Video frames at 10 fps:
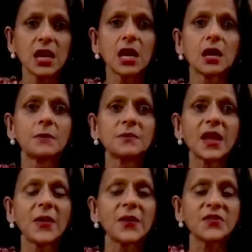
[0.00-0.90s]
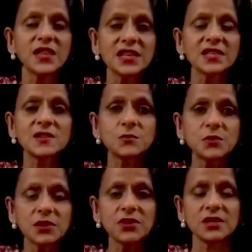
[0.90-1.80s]
um, and then these
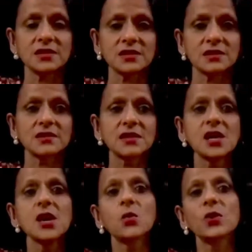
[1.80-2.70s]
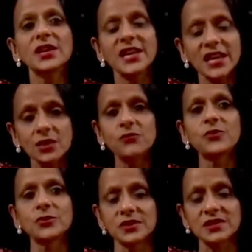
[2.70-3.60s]
experiences will
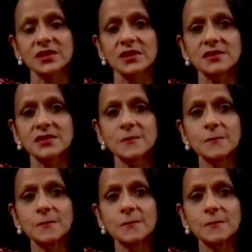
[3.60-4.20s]
influence us